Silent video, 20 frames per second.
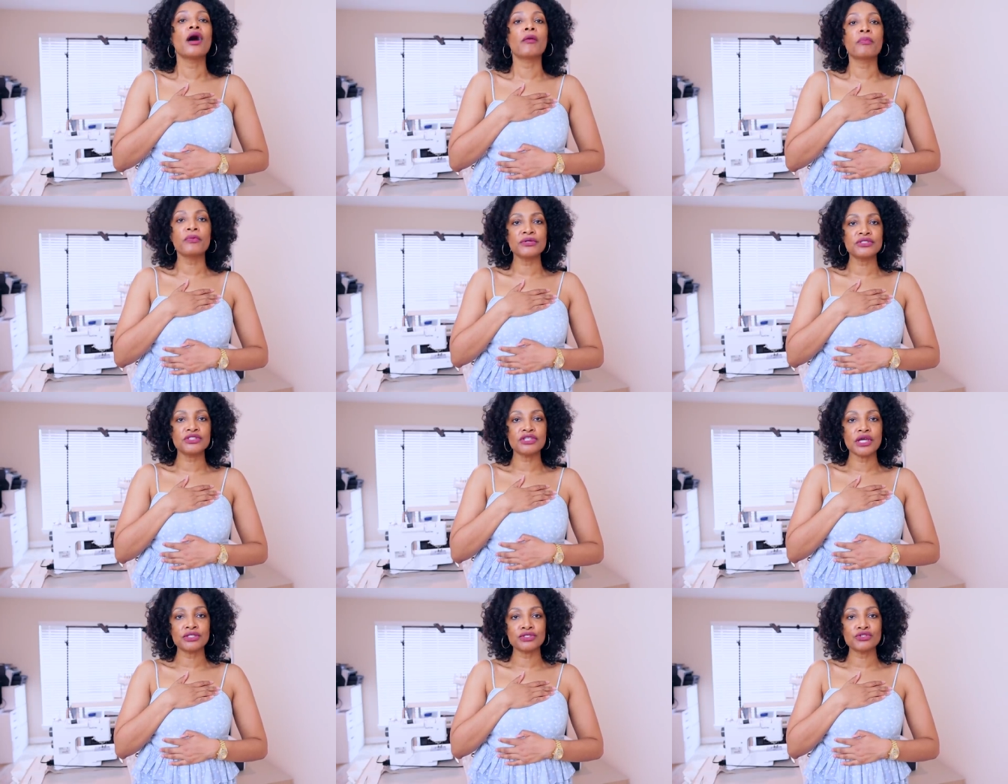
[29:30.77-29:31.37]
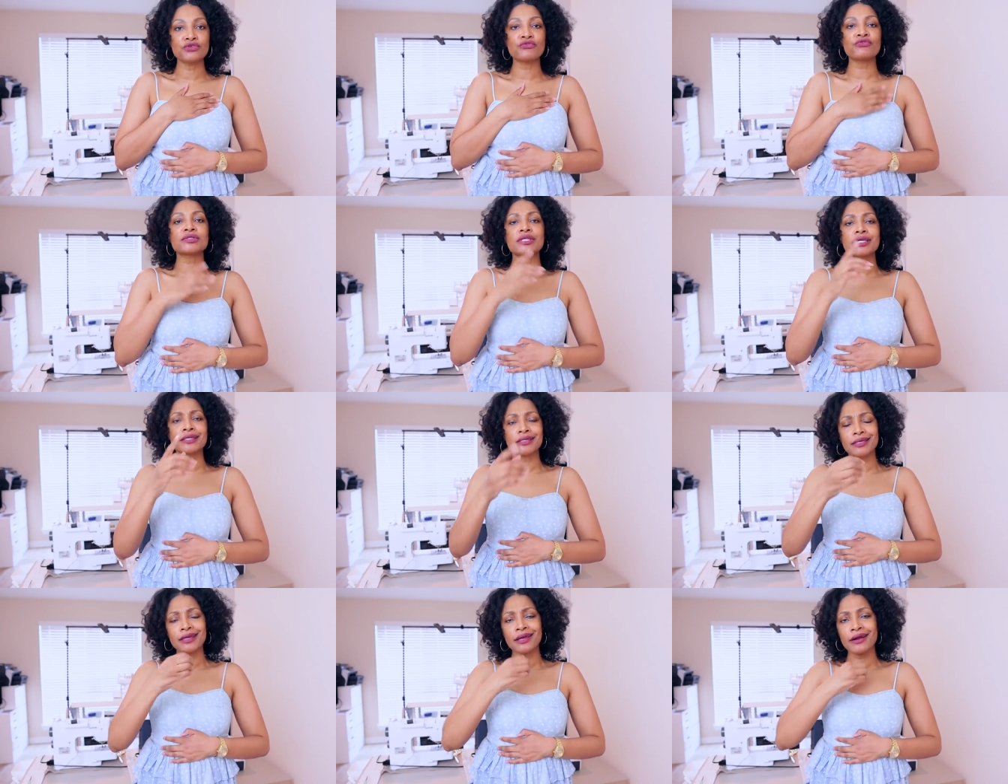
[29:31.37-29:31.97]
appreciate you for
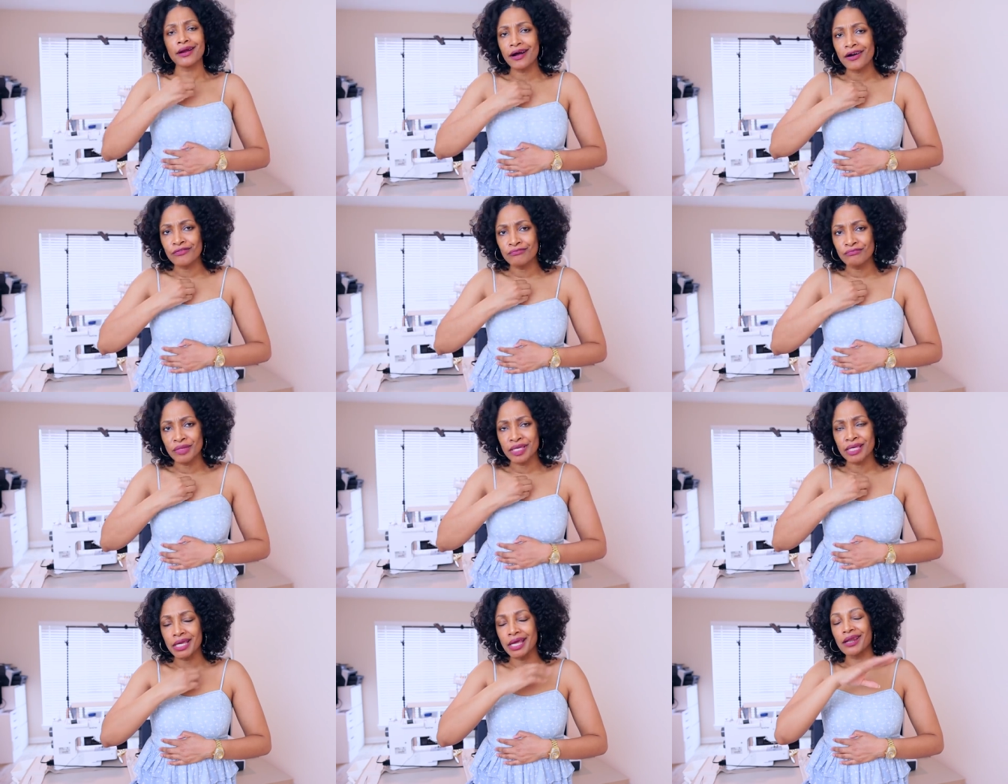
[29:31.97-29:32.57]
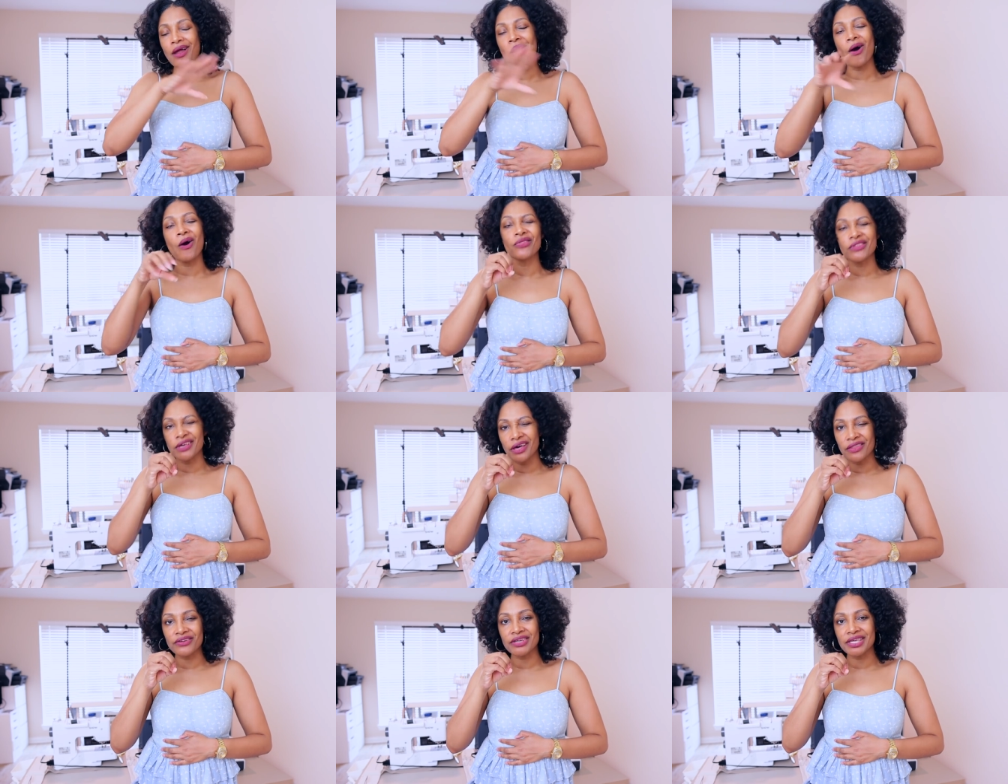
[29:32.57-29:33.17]
taking care of me and
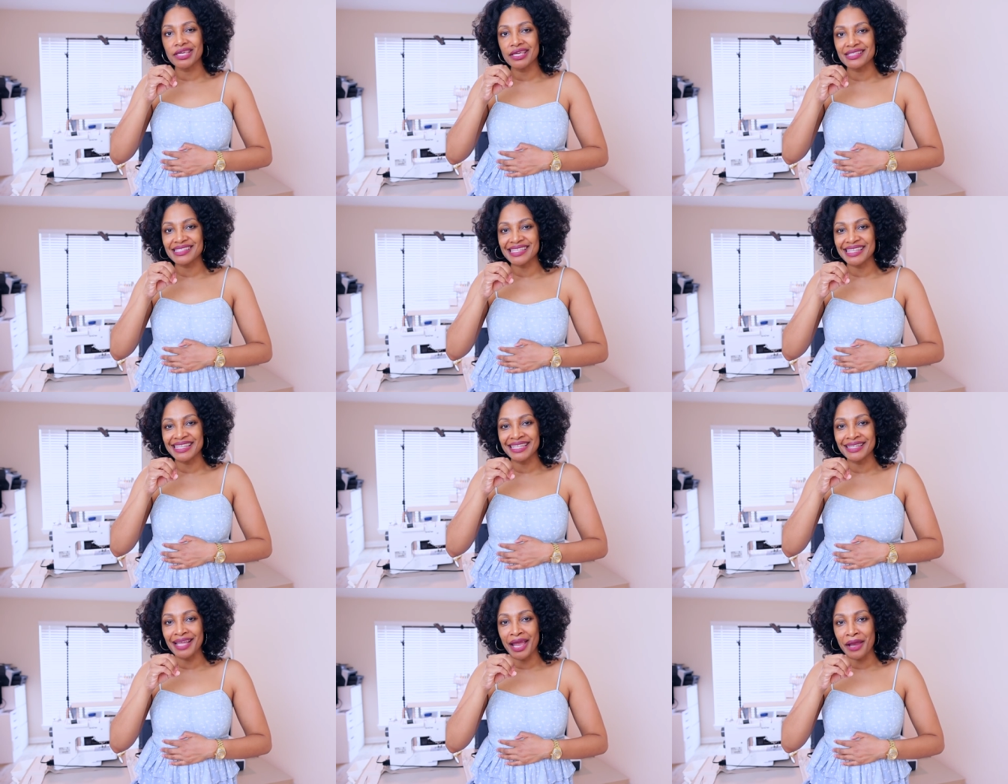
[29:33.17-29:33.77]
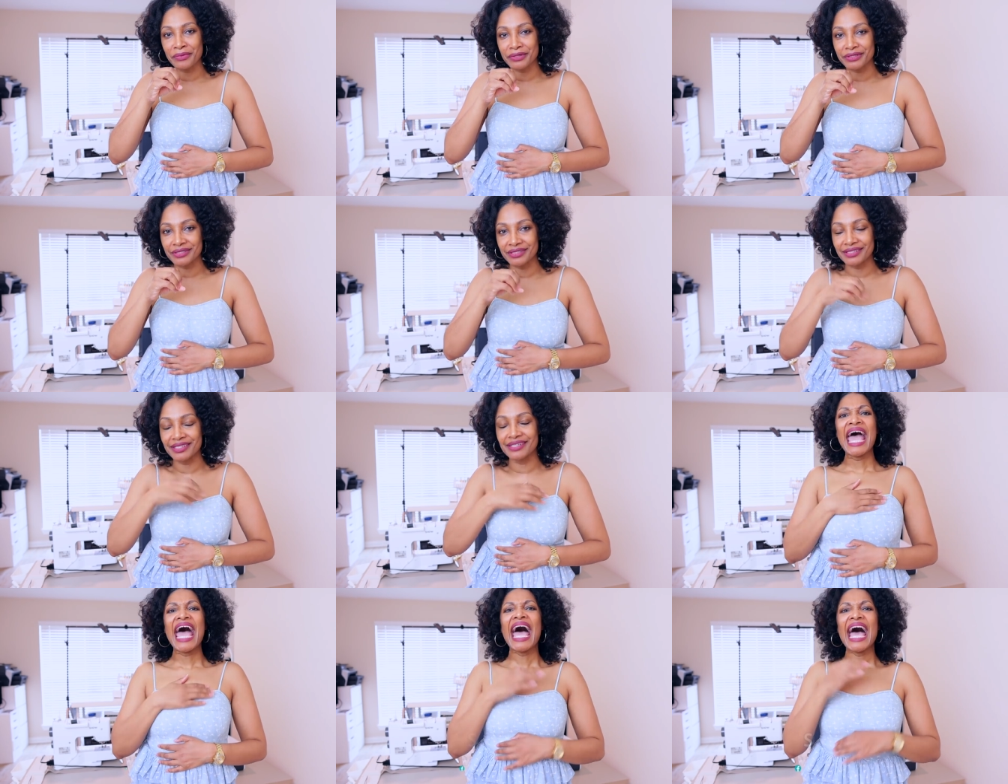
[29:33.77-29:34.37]
all the other kids in the
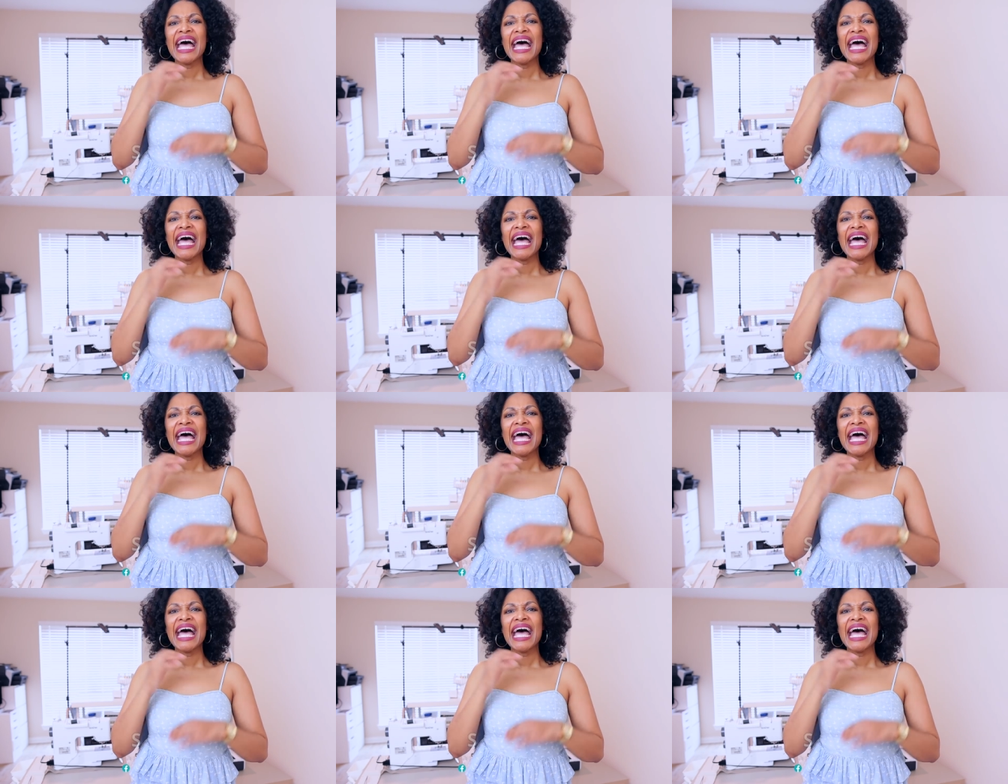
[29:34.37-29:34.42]
neighborhood.